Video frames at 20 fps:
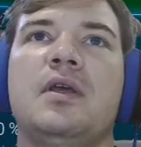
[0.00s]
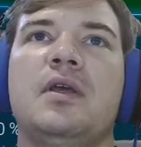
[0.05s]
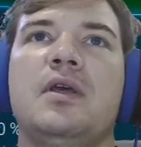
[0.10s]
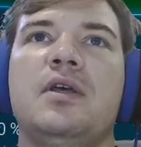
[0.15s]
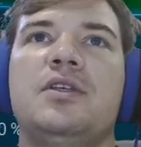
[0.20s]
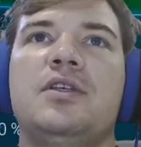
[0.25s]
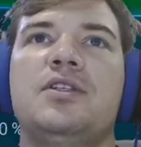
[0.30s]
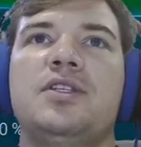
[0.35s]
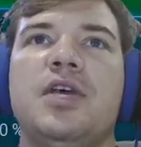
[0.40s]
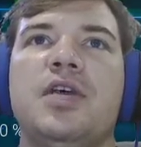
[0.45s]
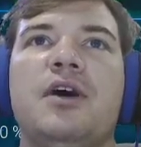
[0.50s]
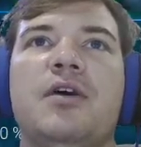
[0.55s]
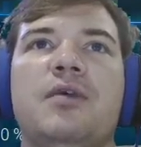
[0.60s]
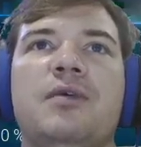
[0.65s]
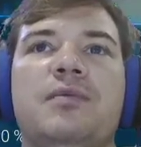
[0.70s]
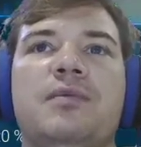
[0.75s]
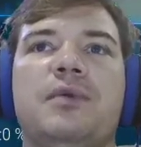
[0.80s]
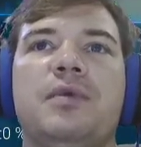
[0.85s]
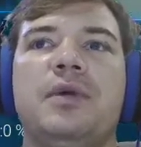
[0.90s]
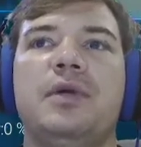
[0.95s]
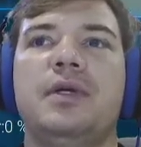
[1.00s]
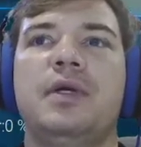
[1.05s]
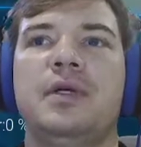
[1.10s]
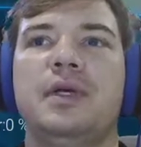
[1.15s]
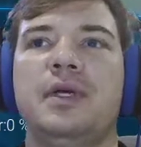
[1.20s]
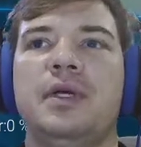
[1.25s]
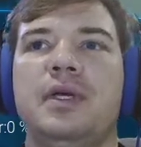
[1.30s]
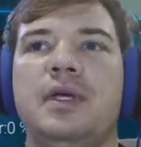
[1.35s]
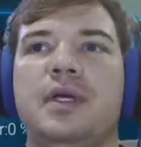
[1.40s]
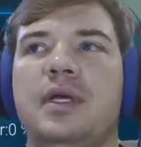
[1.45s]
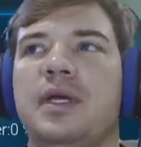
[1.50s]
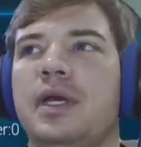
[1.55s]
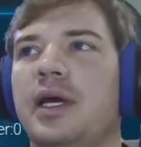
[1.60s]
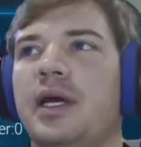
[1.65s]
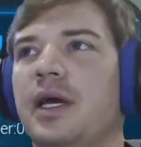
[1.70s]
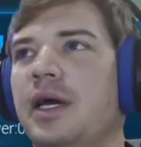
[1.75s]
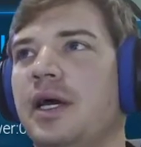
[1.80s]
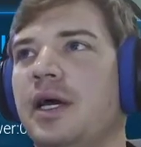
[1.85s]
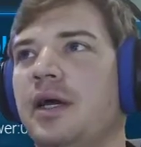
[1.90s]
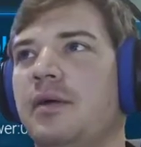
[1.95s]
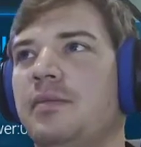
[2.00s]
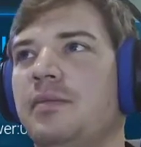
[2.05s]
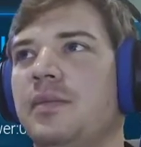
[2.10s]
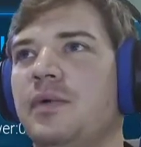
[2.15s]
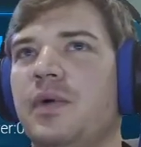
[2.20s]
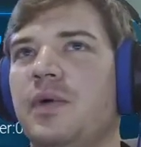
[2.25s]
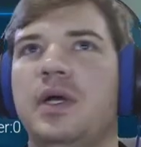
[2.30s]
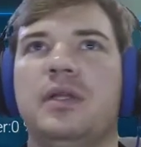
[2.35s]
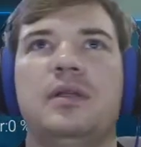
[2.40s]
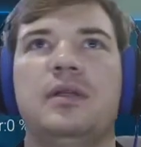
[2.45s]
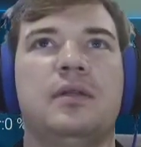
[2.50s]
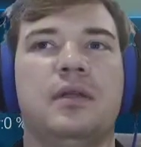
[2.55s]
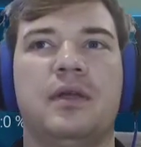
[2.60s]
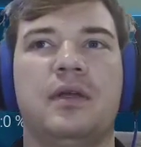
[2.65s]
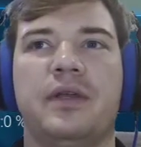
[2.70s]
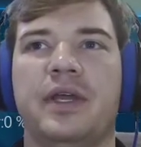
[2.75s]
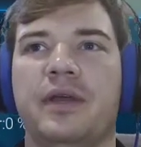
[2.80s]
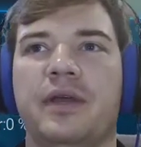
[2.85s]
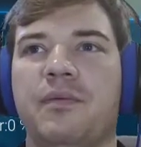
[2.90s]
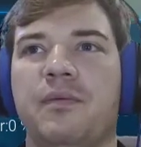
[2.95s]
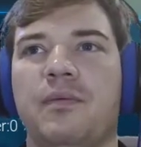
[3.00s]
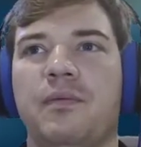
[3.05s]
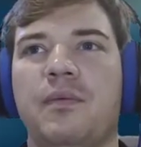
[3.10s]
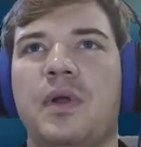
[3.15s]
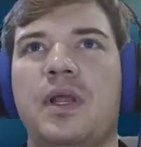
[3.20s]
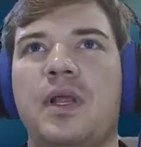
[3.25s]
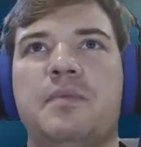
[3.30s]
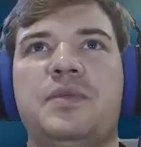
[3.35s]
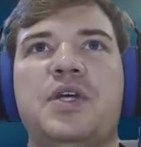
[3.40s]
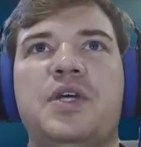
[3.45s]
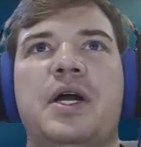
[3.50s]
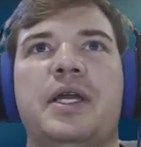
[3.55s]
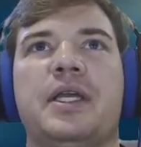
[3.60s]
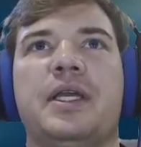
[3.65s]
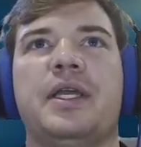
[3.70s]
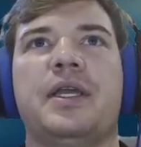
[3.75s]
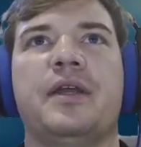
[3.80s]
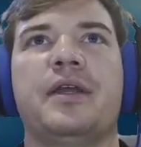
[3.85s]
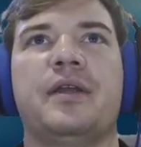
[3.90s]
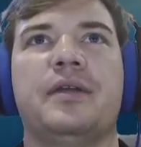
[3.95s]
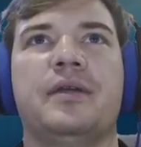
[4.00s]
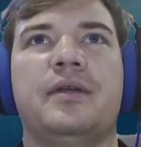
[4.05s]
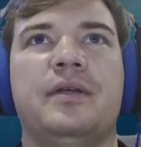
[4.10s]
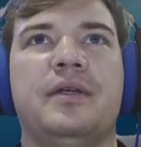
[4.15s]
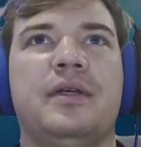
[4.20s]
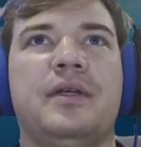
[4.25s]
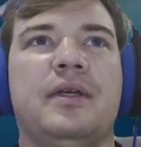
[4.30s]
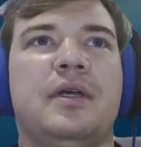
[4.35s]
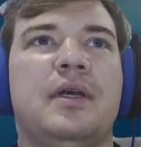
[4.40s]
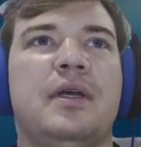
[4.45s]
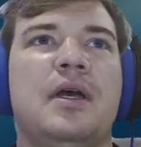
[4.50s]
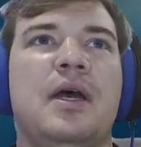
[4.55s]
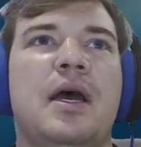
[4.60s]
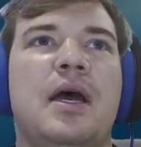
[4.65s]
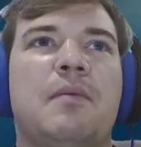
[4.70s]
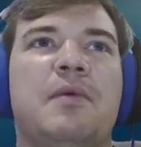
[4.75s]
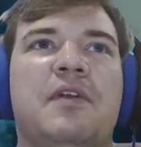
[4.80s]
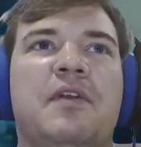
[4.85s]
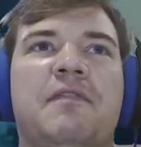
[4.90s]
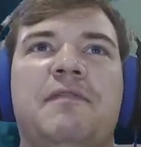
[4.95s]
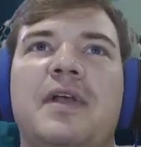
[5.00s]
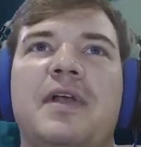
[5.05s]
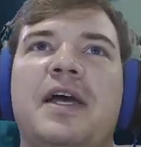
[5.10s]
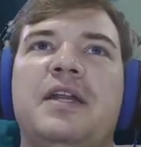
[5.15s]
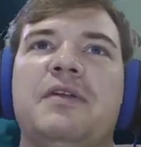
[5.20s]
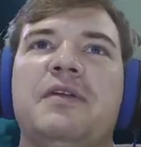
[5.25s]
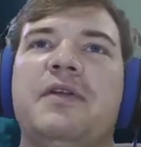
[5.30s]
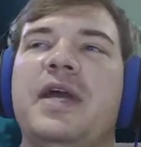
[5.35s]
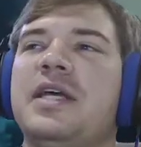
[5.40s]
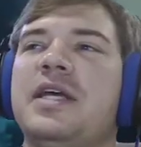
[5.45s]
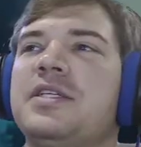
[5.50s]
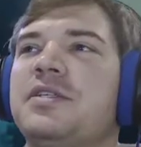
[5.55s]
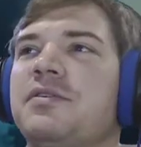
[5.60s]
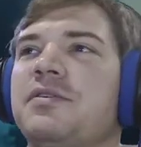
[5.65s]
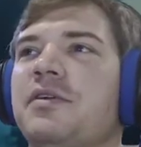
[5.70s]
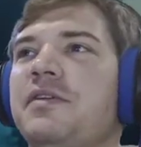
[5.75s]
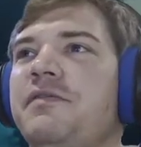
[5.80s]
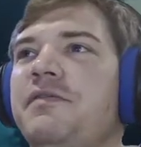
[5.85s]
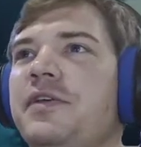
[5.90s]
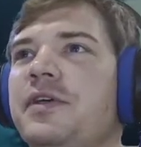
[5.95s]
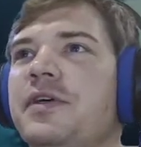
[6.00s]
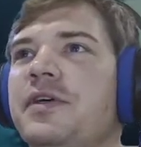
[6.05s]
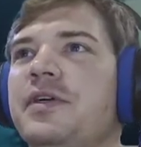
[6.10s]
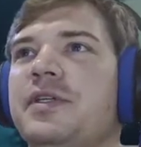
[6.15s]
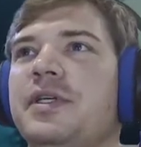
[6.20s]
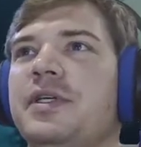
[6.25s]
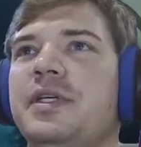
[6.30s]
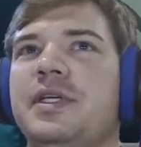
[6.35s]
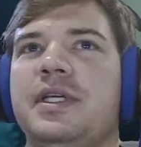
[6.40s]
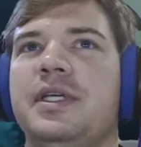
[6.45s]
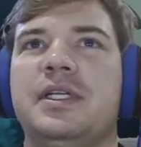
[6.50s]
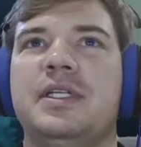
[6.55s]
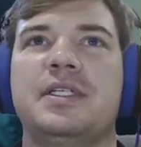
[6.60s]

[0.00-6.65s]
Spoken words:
So, well, okay. While I'm talking here, I'm gonna fly to an asteroid field and